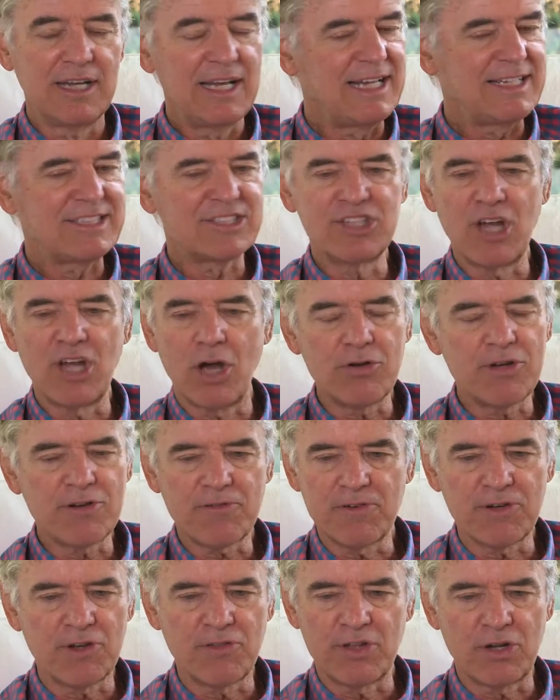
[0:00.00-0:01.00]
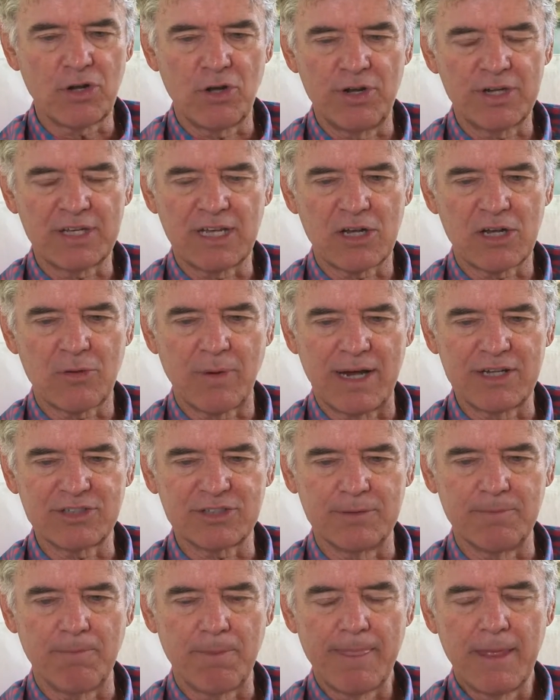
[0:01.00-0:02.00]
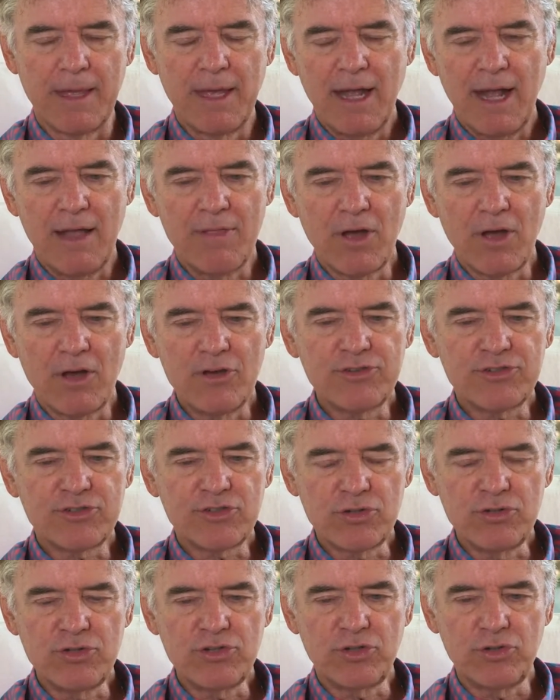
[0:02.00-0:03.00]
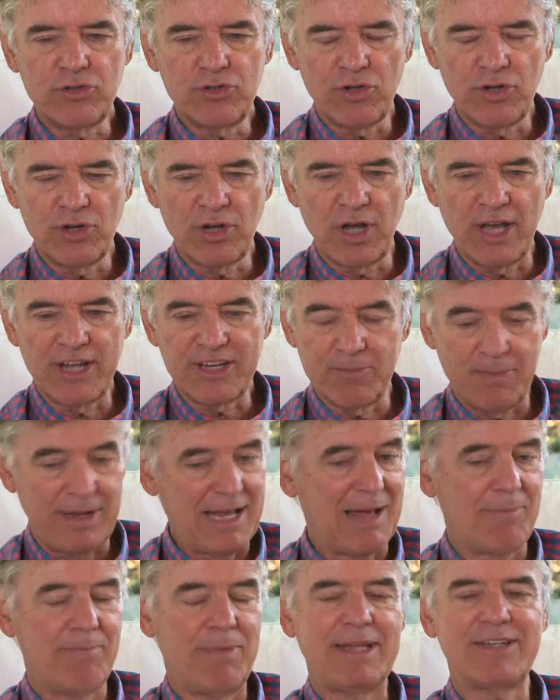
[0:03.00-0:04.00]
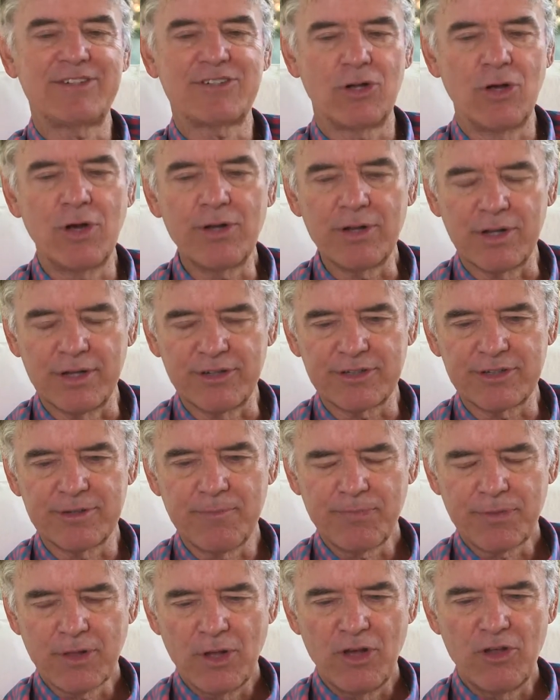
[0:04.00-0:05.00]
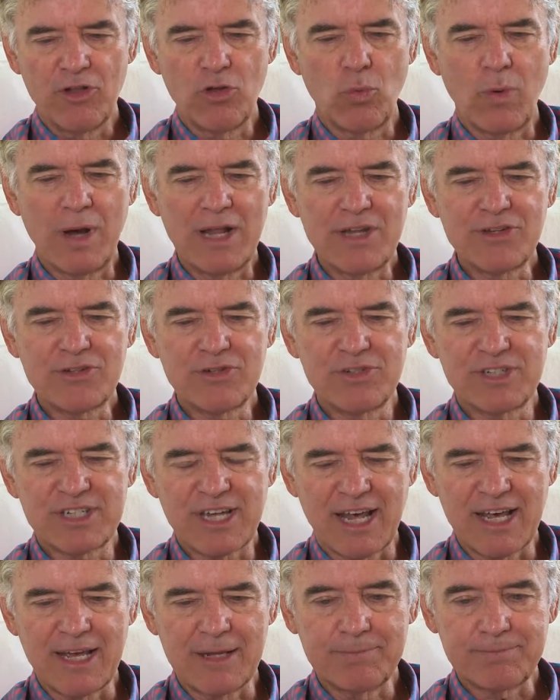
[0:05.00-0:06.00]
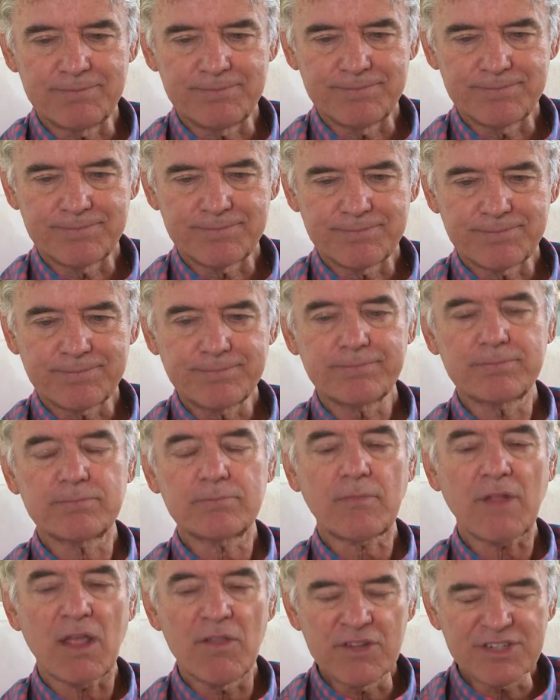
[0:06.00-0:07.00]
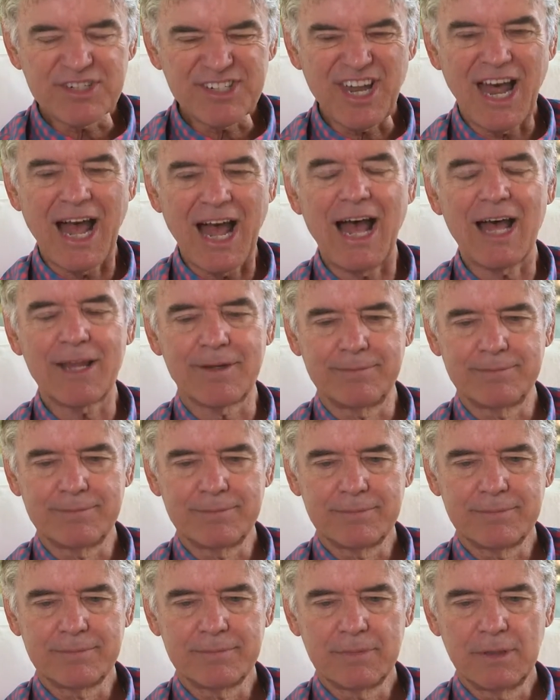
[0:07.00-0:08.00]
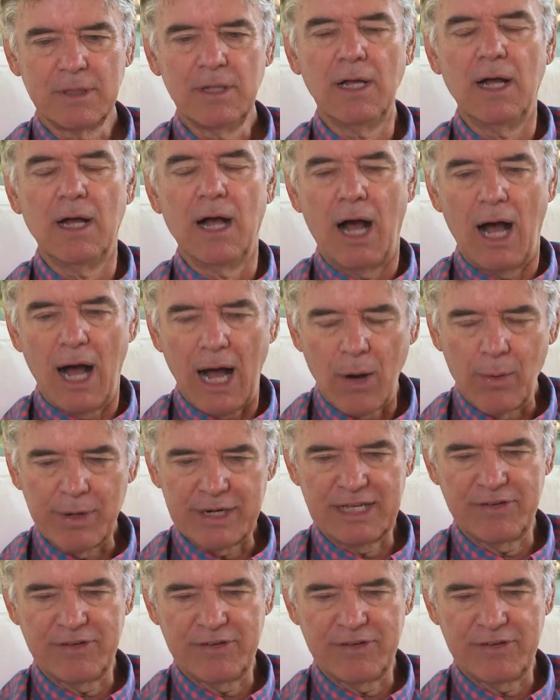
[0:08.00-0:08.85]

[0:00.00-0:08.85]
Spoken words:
It's no different than the learning equation. And those students who turn out to be our best learners are the ones who say, this is hard, I want to